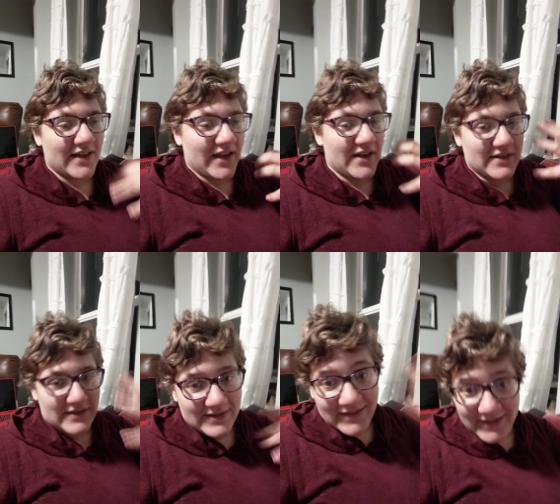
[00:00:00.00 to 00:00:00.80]

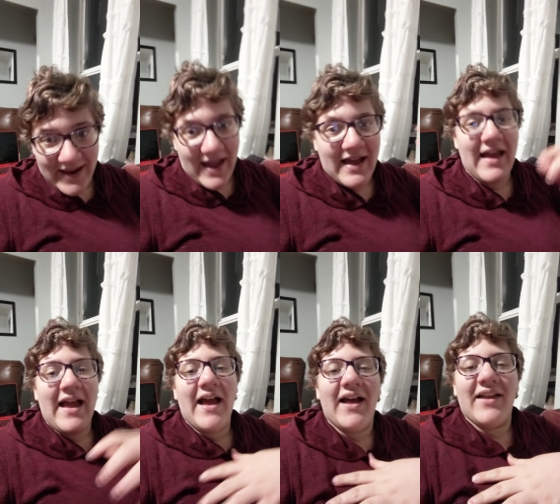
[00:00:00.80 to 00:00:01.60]
And yeah,
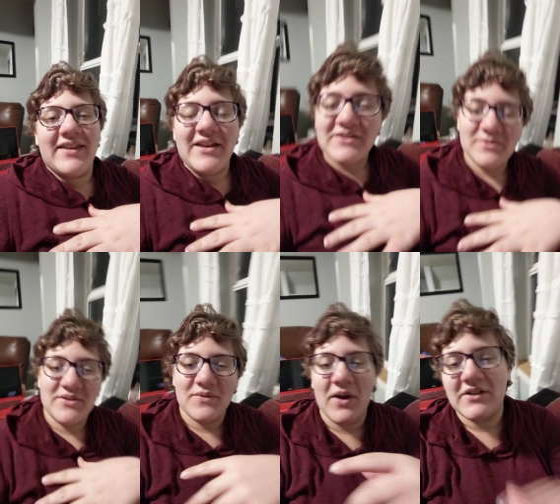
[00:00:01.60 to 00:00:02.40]
thank you so
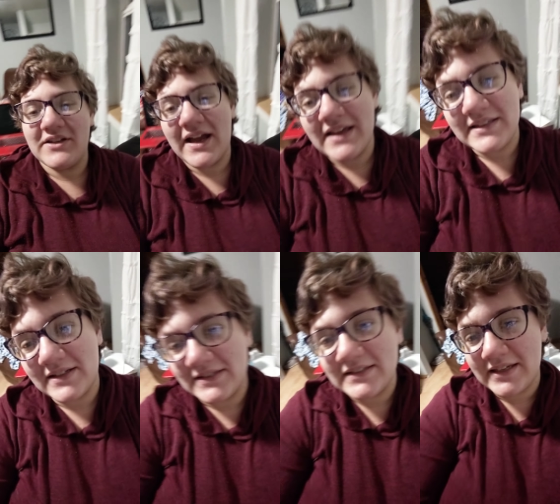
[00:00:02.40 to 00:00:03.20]
much for watching, guys,
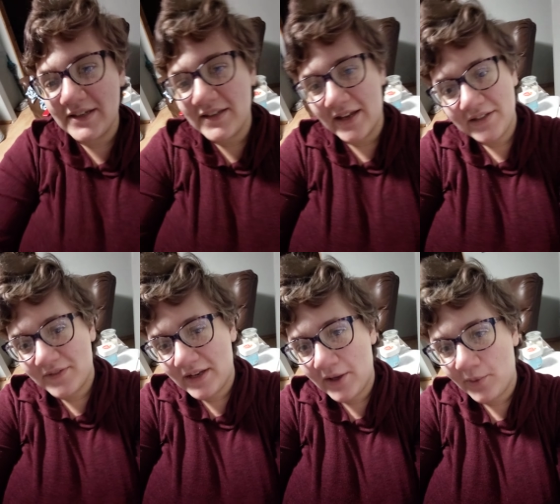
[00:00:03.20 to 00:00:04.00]
and I'll see you in the next
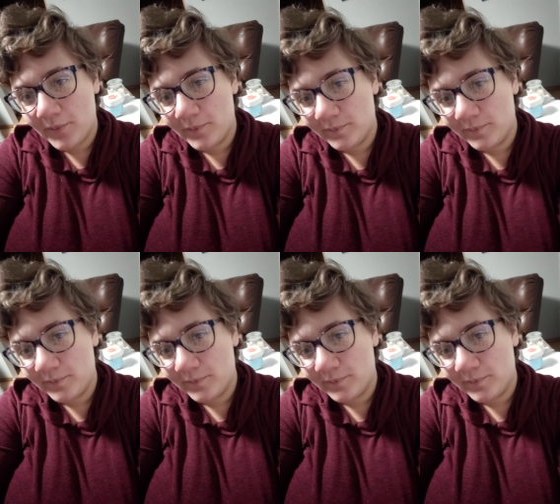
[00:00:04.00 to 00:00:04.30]
video.